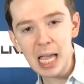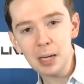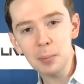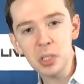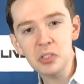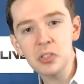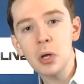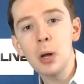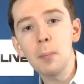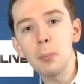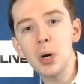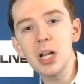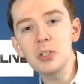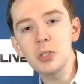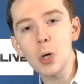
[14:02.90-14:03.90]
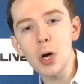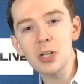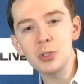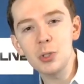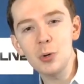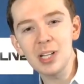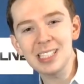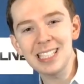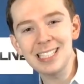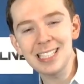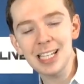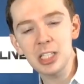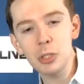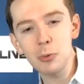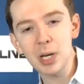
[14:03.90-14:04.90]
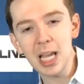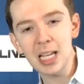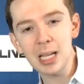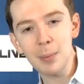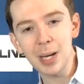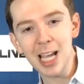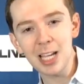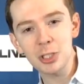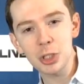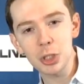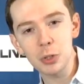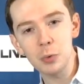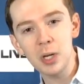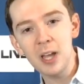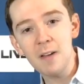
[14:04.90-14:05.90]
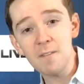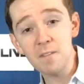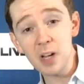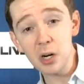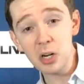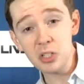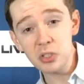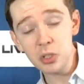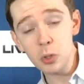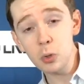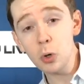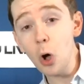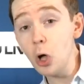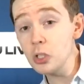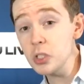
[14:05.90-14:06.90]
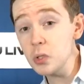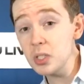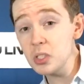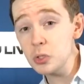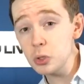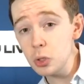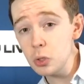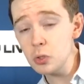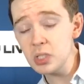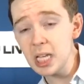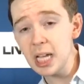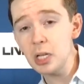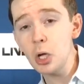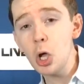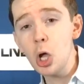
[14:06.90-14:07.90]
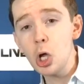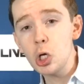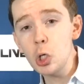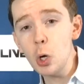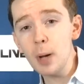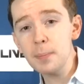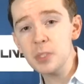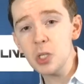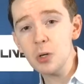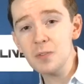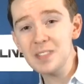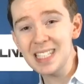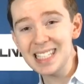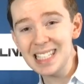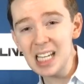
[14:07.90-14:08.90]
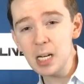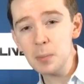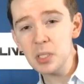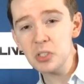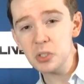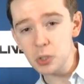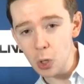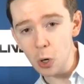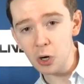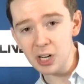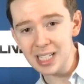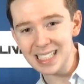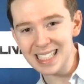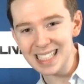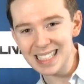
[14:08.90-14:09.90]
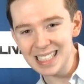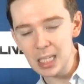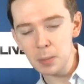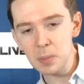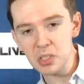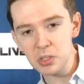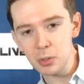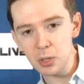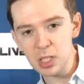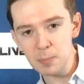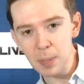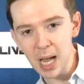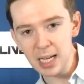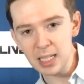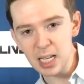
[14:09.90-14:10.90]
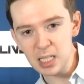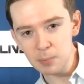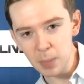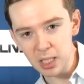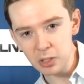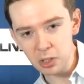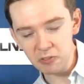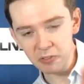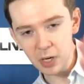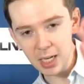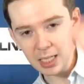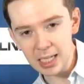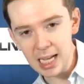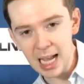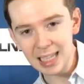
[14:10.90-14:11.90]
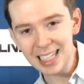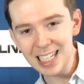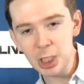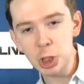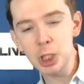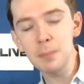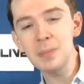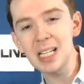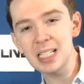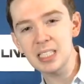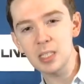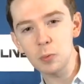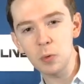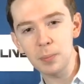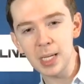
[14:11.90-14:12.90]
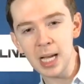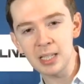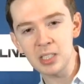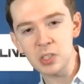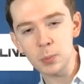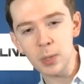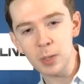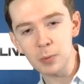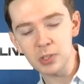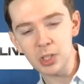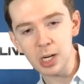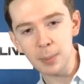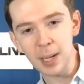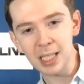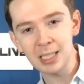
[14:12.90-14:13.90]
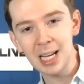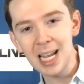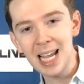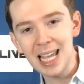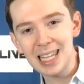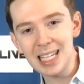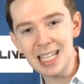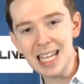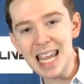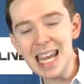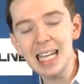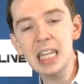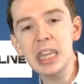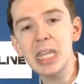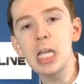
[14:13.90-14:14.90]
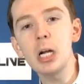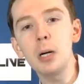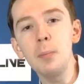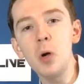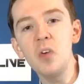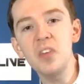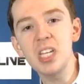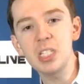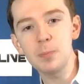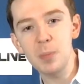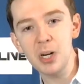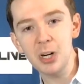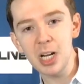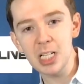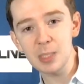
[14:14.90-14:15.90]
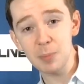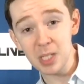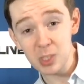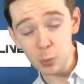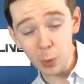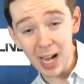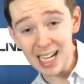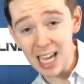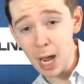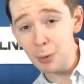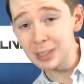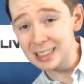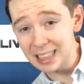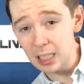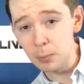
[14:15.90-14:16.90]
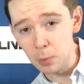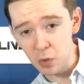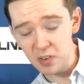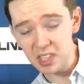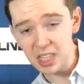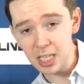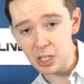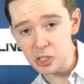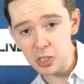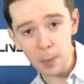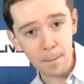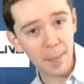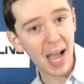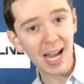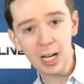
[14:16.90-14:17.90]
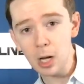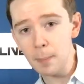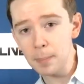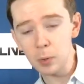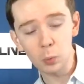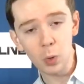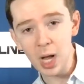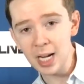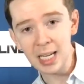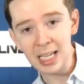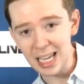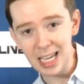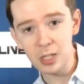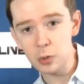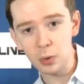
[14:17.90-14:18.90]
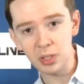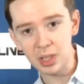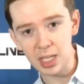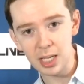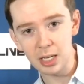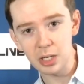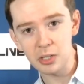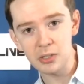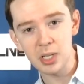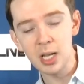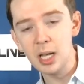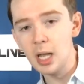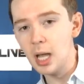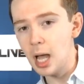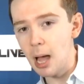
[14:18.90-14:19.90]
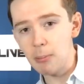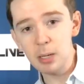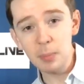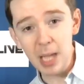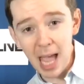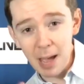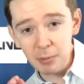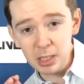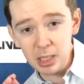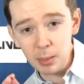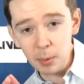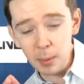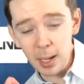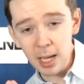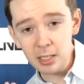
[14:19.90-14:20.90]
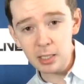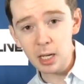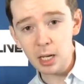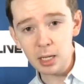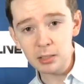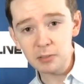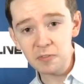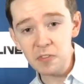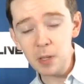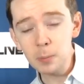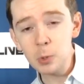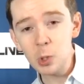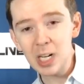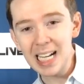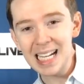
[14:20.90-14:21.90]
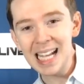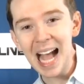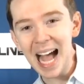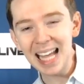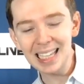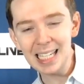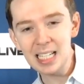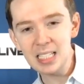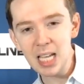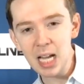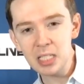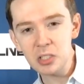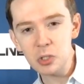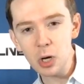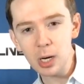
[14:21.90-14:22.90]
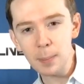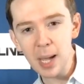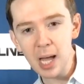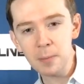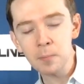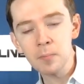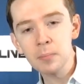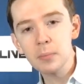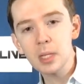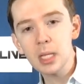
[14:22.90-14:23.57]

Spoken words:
animals. Brent Dawes, new LCJ Q&A coming at you very soon. Also this Tuesday, new episode of Cinema Stories, the Cinema Stories podcast. My good friend and colleague Jim Dixon will be on this week. We'll talk about the in-theater movie experience, because right now, until movie theaters are back up and running, indoor theaters, I'm going to be having some of my film critic colleagues on to talk about